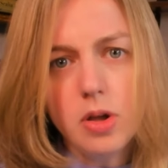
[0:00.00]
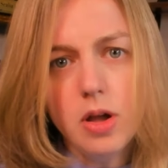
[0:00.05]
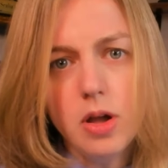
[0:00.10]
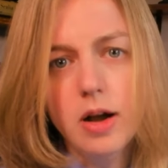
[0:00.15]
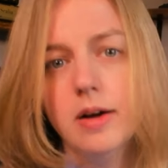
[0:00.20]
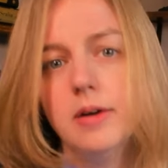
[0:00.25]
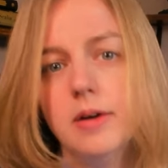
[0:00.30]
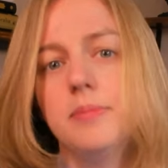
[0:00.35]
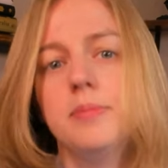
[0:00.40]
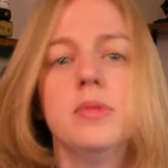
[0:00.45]

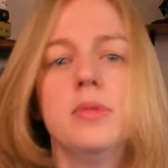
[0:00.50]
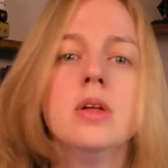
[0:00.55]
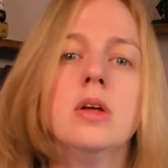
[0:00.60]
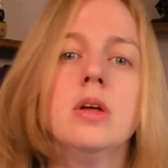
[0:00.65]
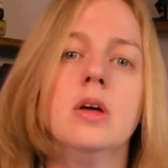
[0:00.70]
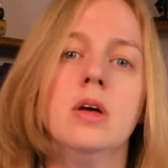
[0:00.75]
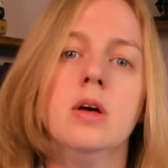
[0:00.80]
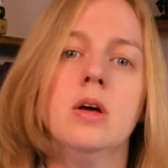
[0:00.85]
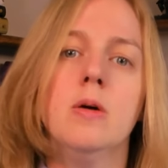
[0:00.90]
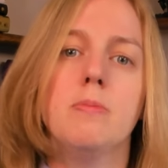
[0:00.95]
Um,
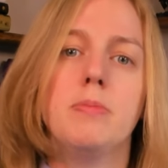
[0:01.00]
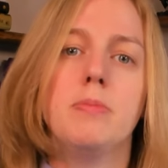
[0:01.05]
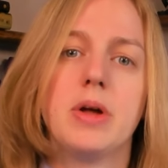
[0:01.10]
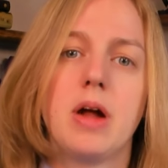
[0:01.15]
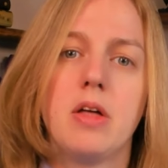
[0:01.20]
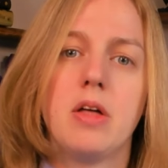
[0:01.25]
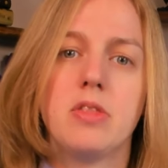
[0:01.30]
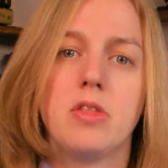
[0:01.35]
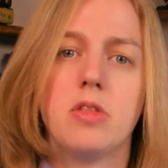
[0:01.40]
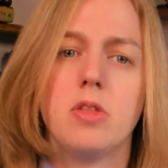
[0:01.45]
but
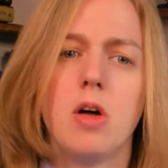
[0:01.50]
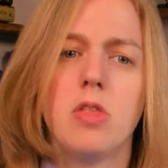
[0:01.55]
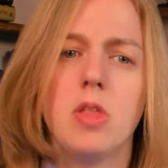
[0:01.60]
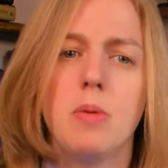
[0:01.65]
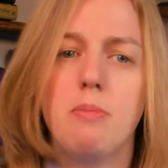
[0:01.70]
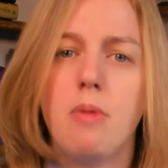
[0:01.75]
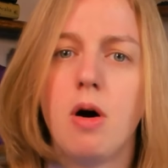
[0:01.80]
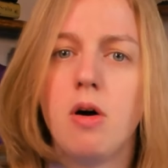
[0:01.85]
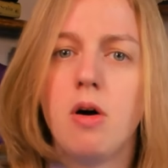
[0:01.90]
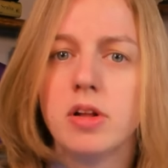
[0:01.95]
on the, on the
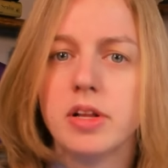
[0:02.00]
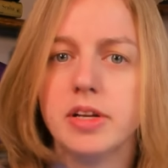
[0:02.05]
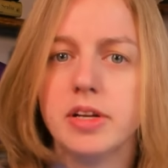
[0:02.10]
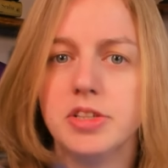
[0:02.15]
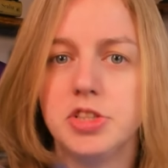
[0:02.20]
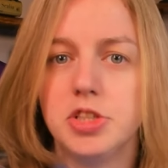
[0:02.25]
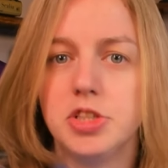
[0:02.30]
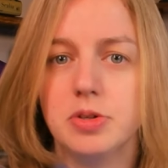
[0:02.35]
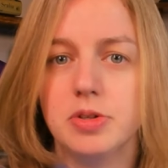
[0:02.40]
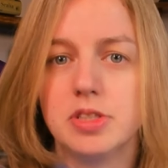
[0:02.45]
moral
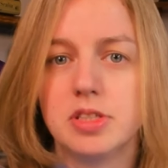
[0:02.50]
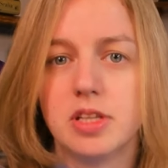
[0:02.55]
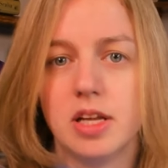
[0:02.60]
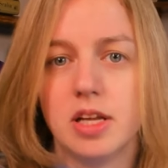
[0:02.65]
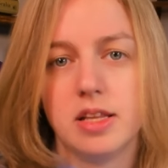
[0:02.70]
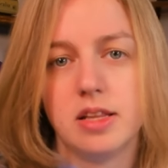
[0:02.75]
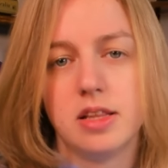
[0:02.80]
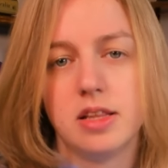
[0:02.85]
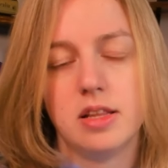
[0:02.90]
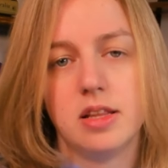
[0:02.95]
issue, it's
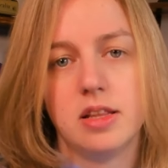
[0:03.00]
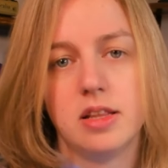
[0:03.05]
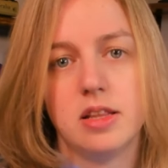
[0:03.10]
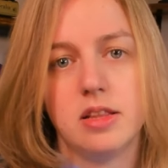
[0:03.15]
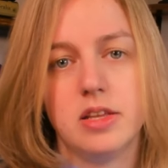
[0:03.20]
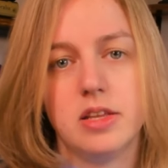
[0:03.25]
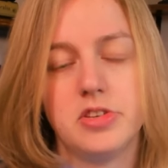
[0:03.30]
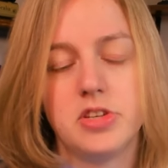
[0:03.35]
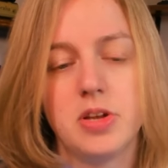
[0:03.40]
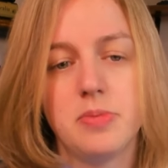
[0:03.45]
like
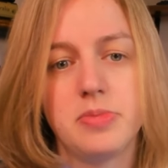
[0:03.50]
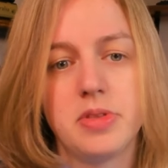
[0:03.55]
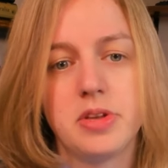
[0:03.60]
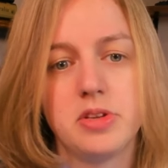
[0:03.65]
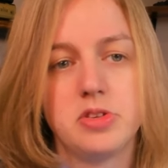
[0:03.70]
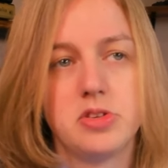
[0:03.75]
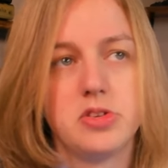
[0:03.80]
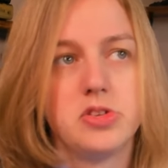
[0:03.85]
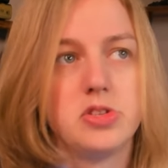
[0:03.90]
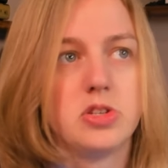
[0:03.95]
there's something
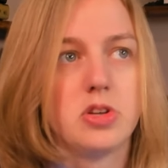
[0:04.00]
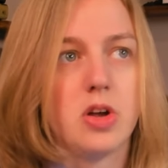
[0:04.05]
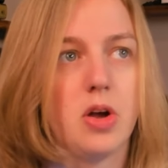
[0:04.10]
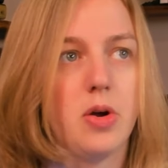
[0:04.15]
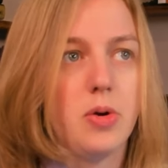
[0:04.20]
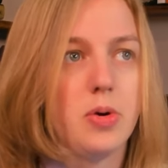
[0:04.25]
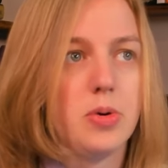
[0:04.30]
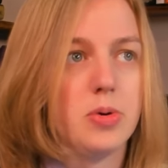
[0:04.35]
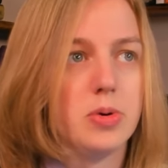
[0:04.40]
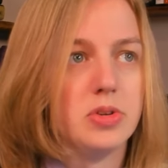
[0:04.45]
just
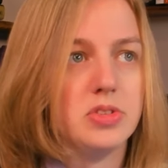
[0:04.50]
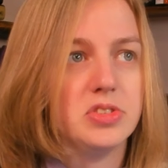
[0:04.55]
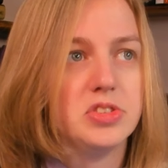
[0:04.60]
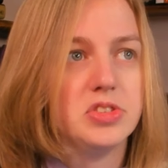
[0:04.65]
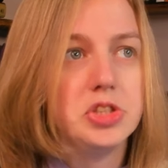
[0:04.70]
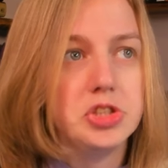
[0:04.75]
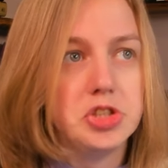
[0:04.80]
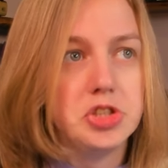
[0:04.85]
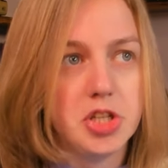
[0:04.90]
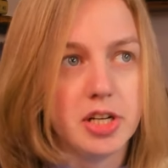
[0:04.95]
so
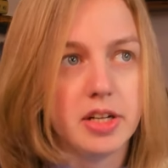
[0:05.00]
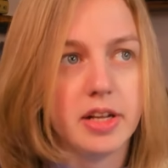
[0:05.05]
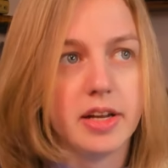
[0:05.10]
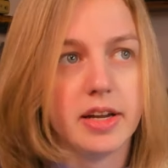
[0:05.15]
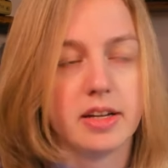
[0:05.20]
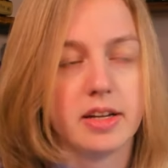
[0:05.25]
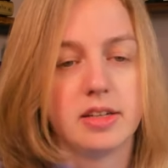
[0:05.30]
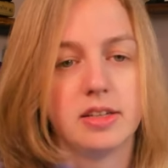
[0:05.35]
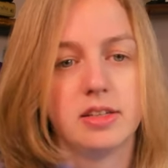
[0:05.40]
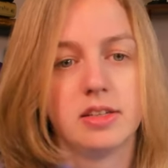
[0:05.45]
chilling